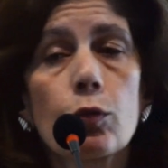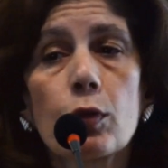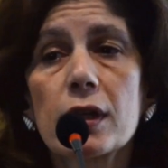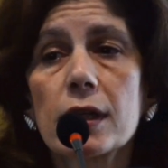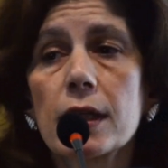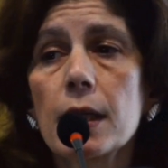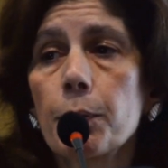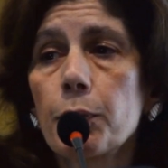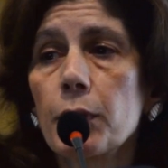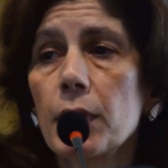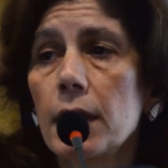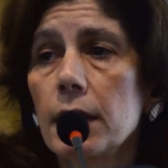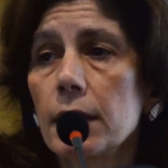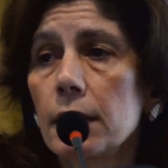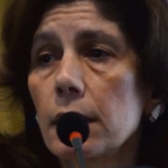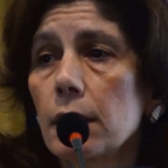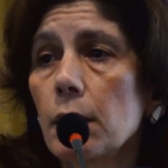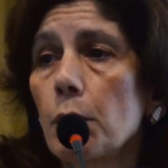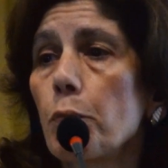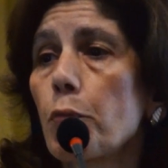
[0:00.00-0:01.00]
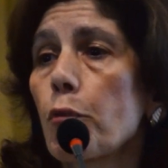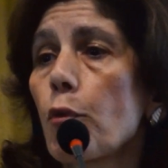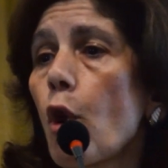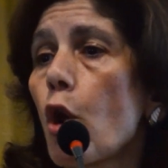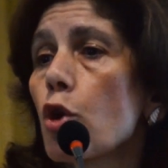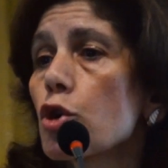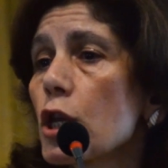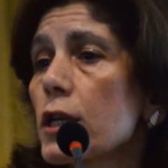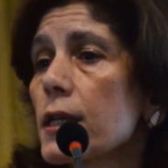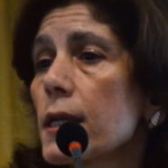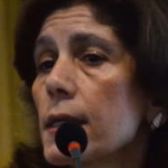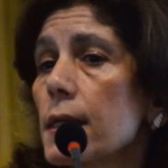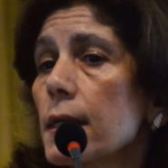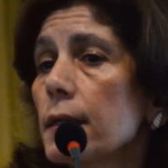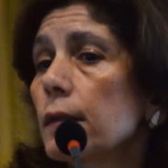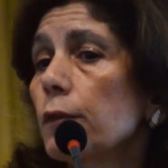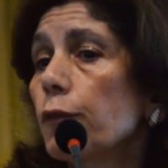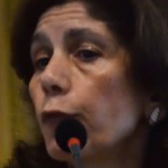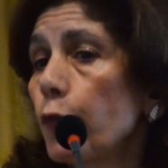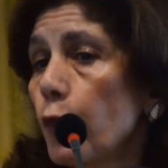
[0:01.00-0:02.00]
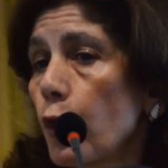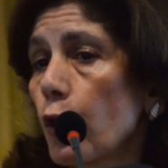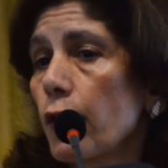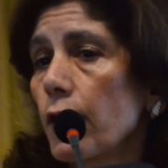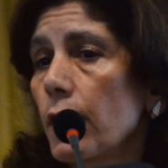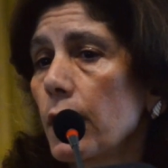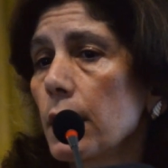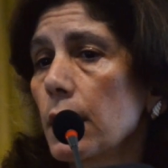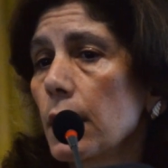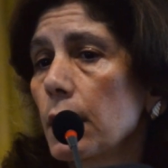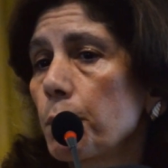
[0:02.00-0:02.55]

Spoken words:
recipient, processes it further.